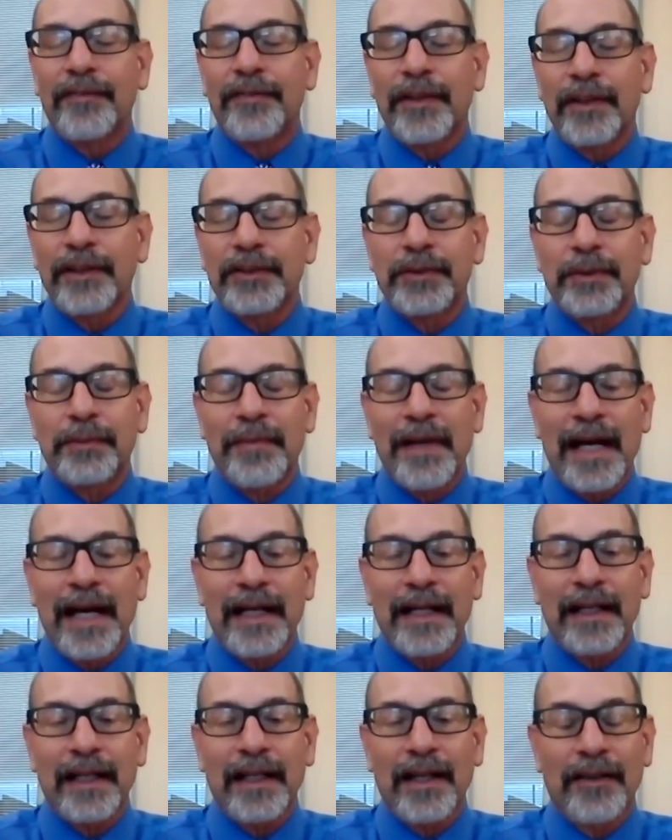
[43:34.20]
very
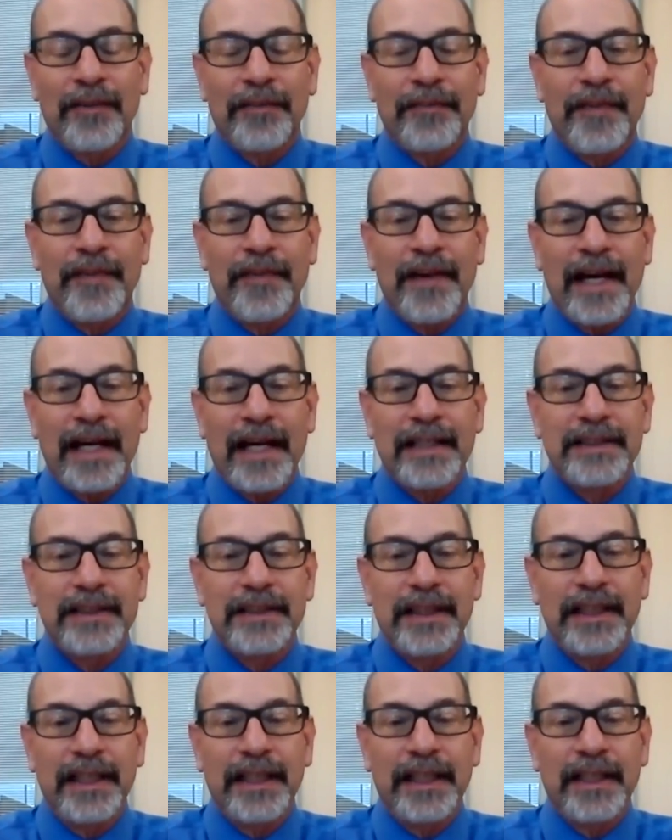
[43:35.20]
dramatic effects
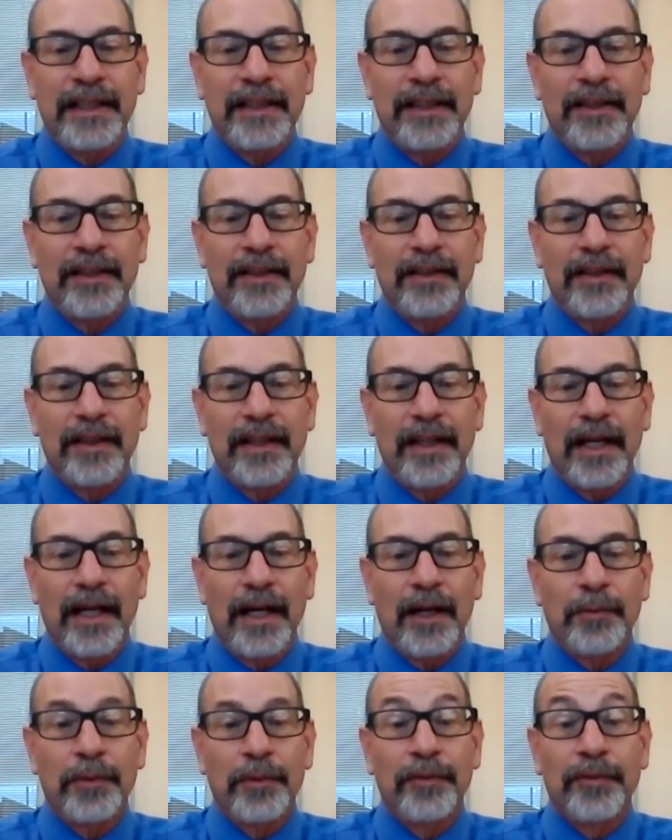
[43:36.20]
in
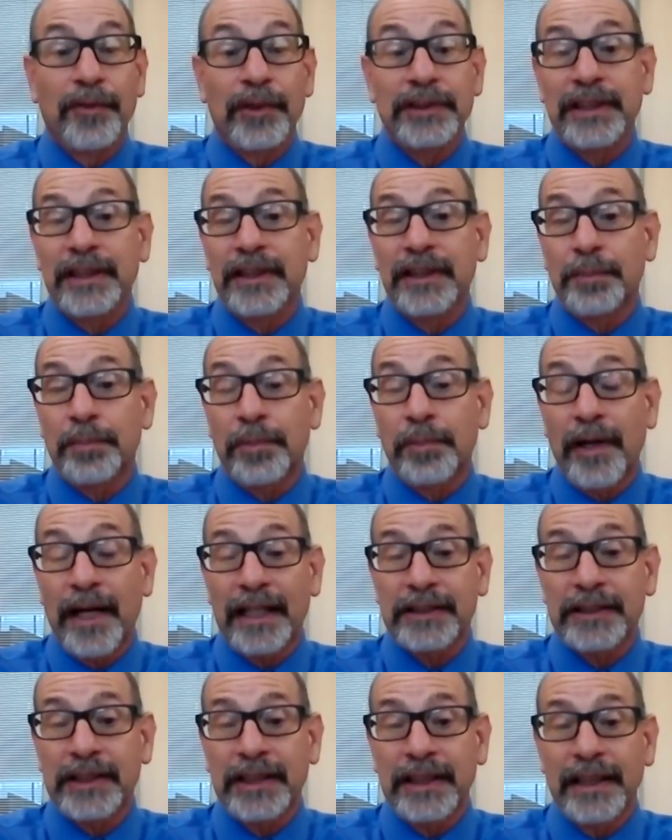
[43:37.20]
reversing
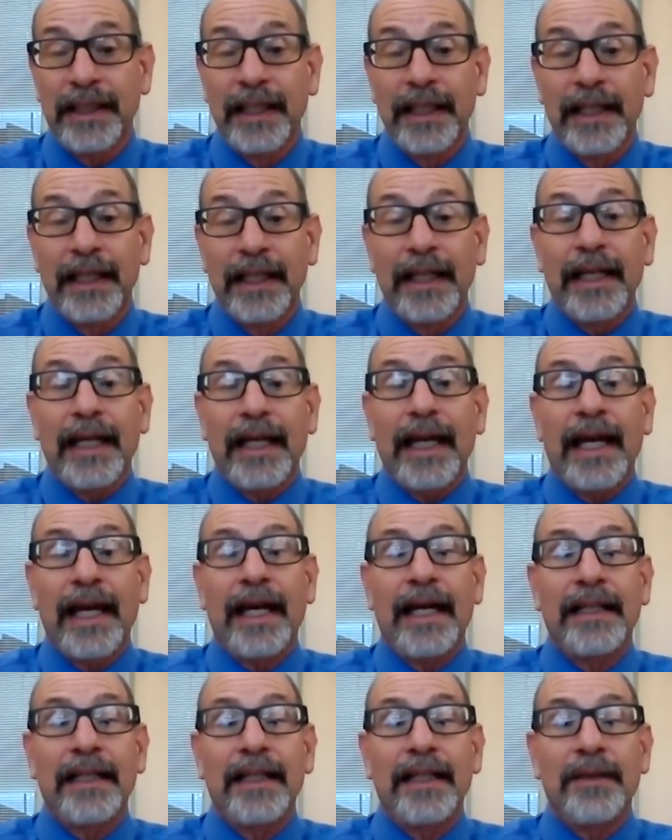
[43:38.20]
depression.
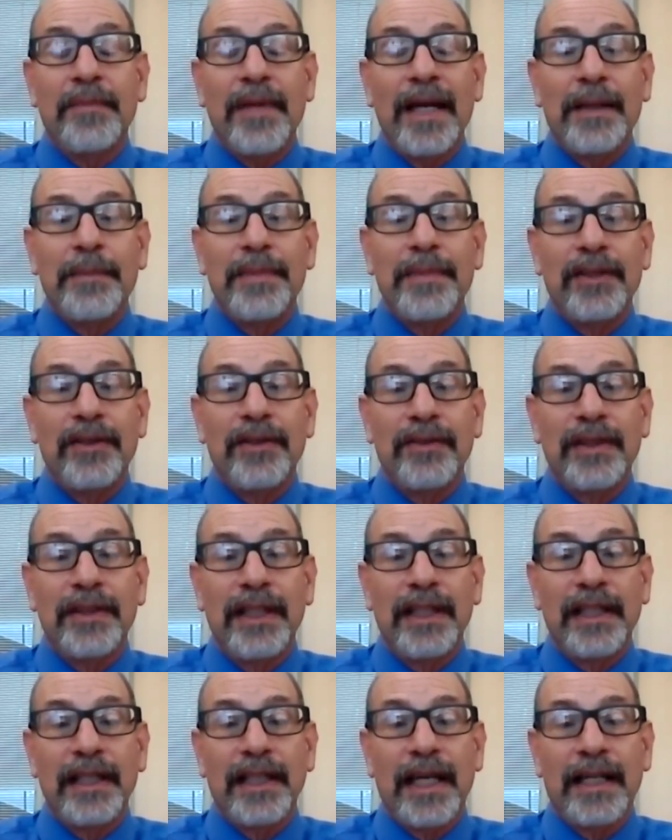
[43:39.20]
And it may be
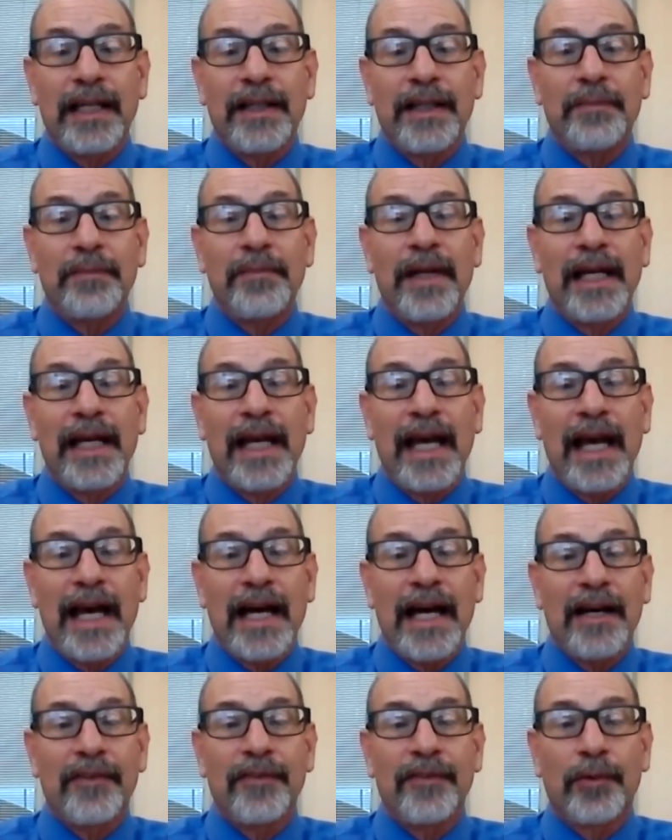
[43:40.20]
unique, and it may
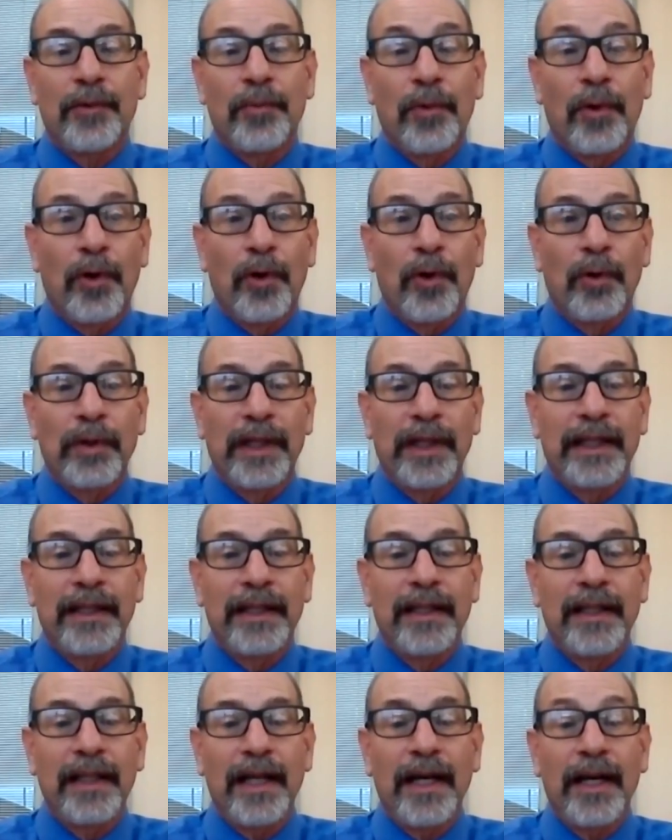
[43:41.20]
have a role
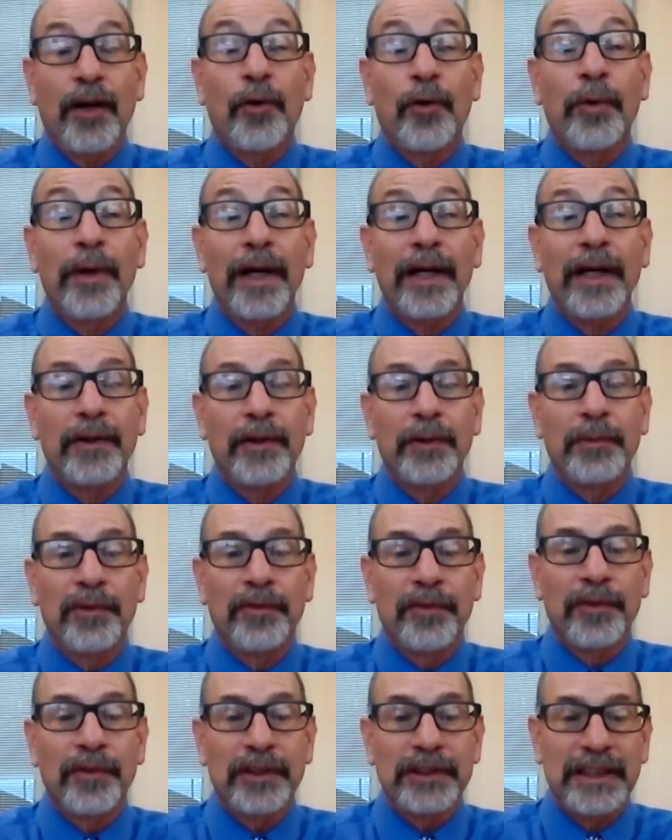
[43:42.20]
in quickly
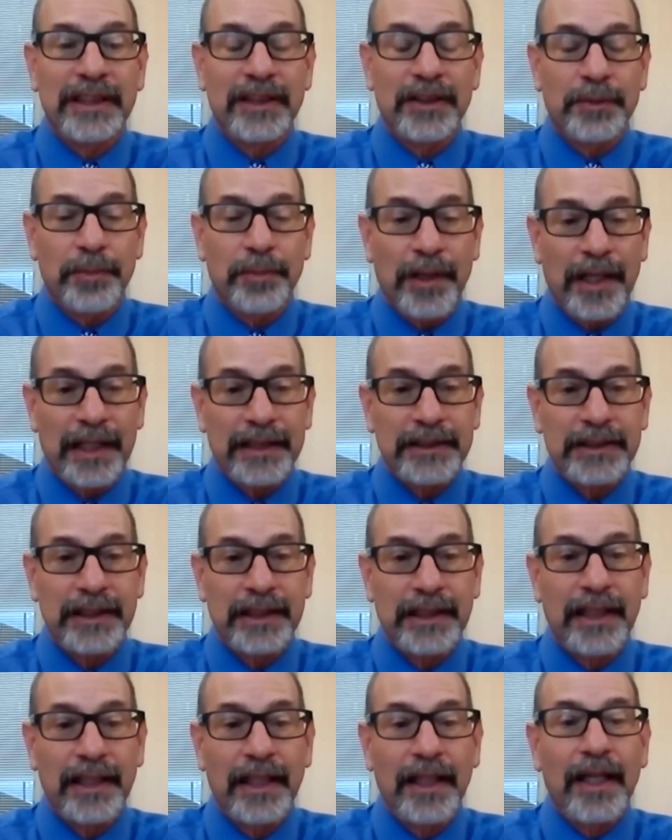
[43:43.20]
reversing
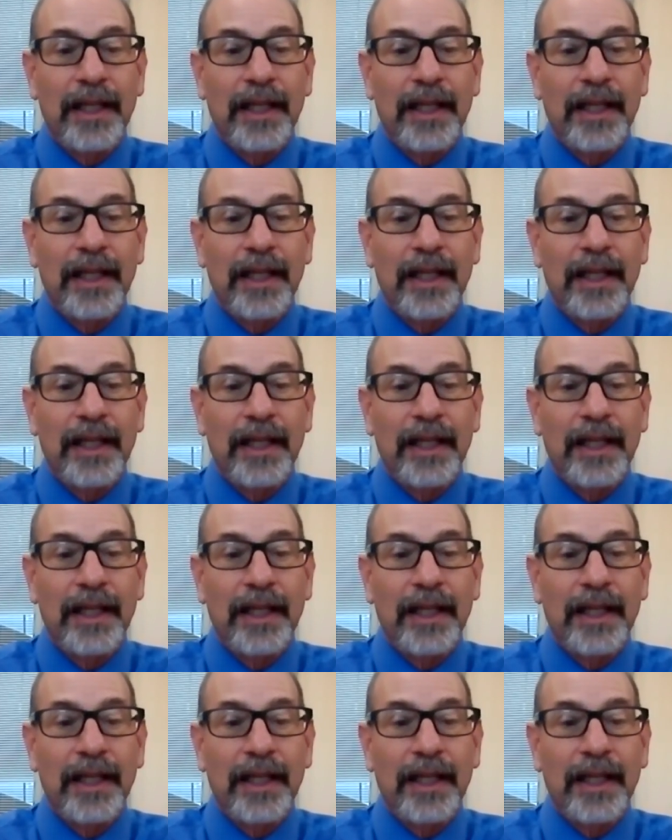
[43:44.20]
depression